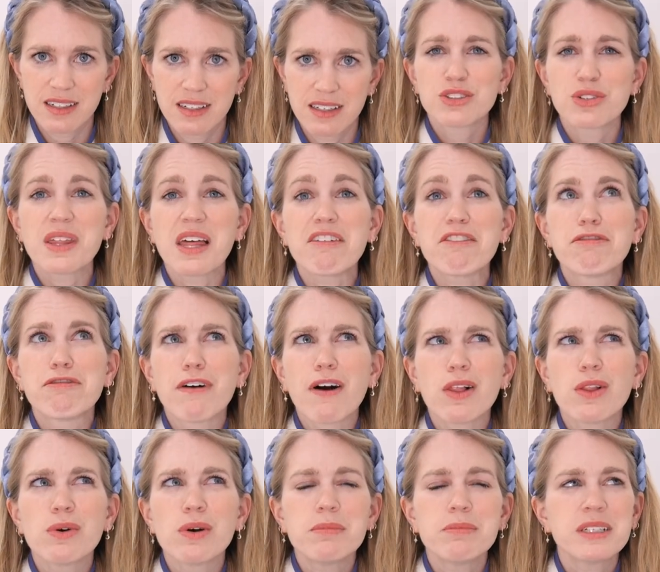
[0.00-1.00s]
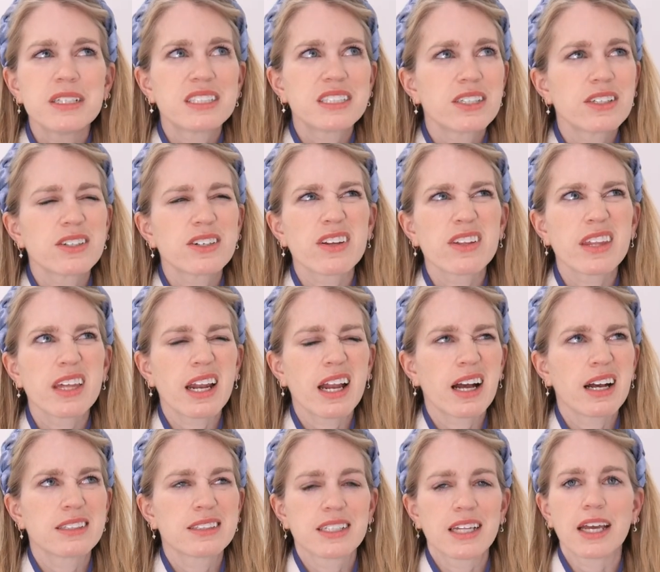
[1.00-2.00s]
So that follow-up material that
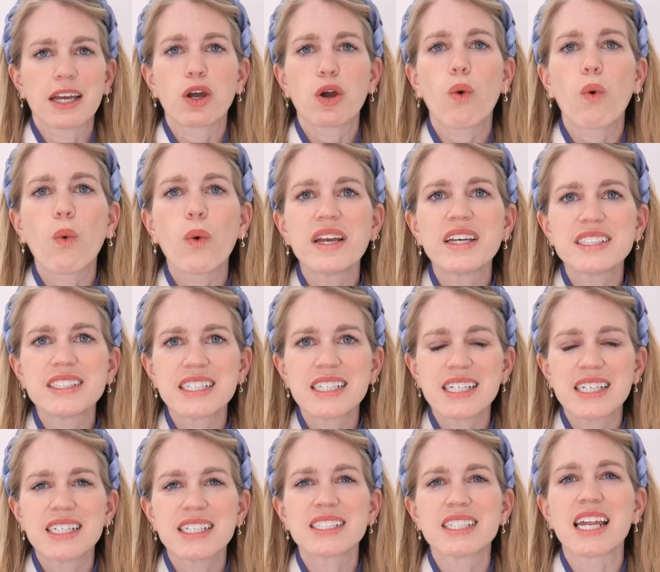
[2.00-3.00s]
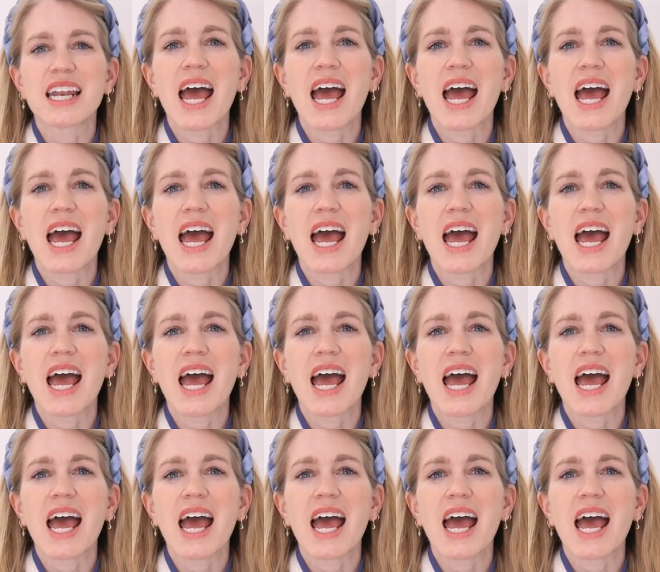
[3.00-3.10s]
has like quizzes